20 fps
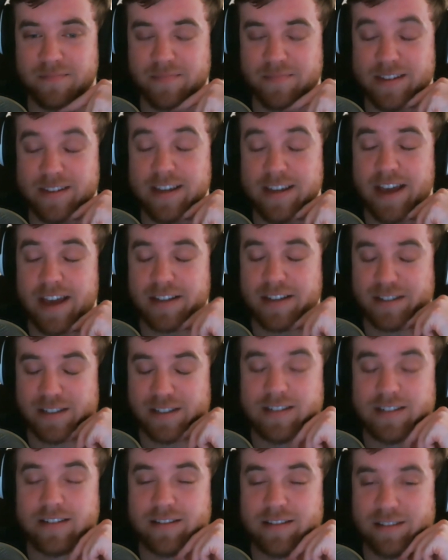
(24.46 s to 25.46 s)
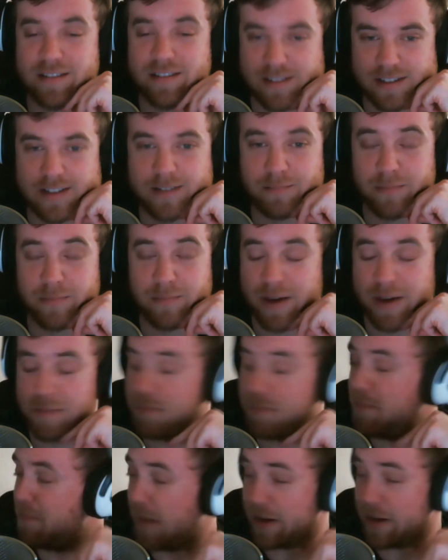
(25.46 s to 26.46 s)
Yes, my
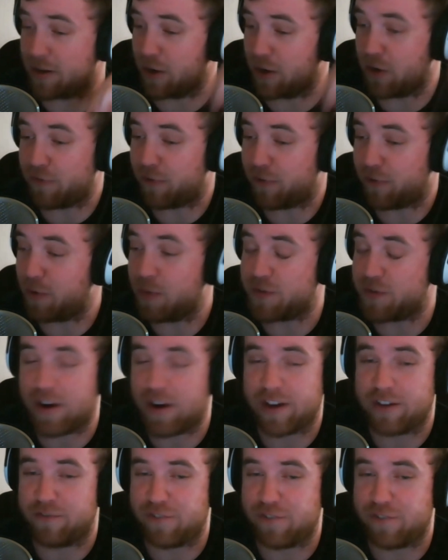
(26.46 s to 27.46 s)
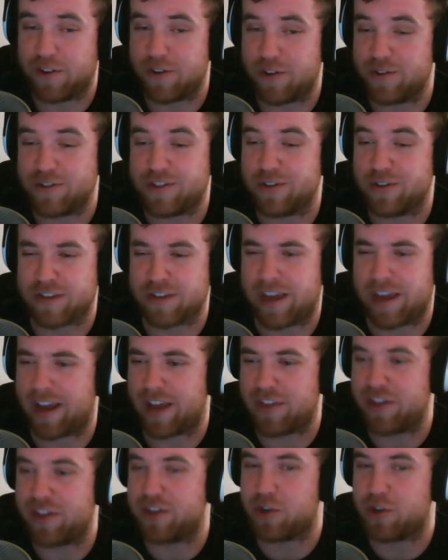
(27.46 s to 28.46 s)
sorry, my girlfriend man. was very confused. She was like,
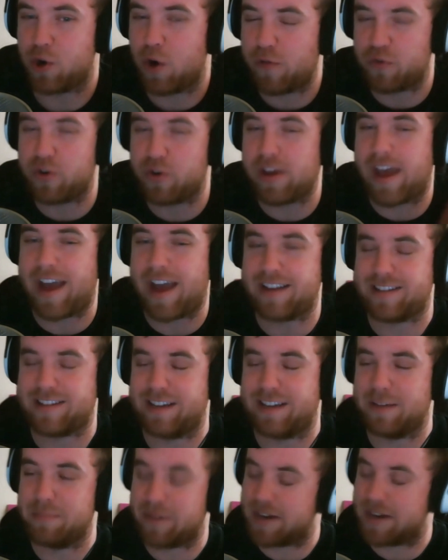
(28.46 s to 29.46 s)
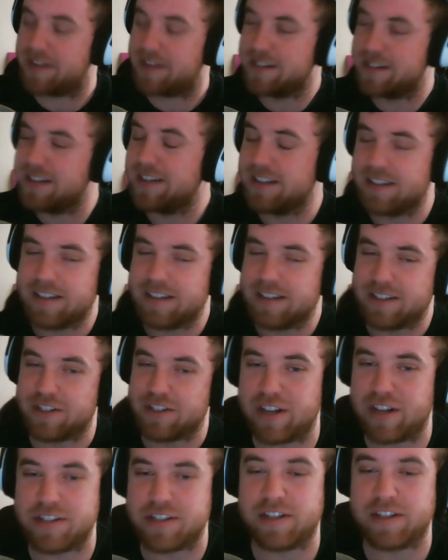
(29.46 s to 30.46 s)
"I think you're overreacting," but
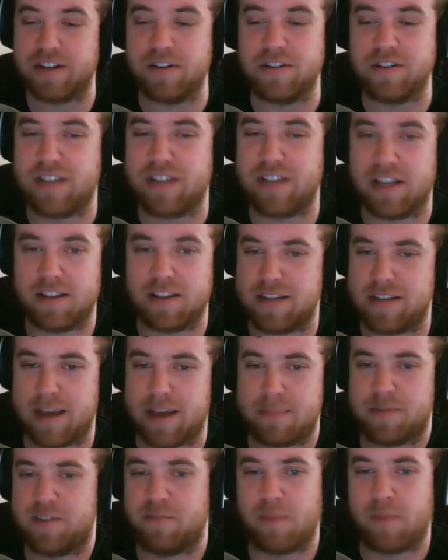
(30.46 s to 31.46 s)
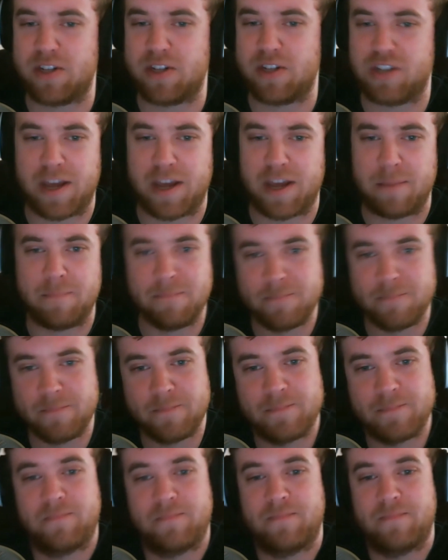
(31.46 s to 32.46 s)
she doesn't understand the depths of my shame.
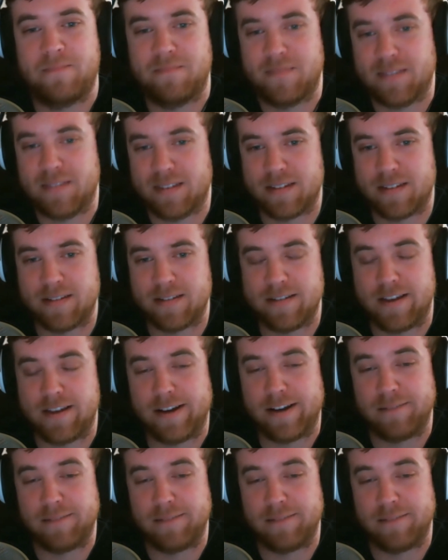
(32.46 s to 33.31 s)
Yeah. No.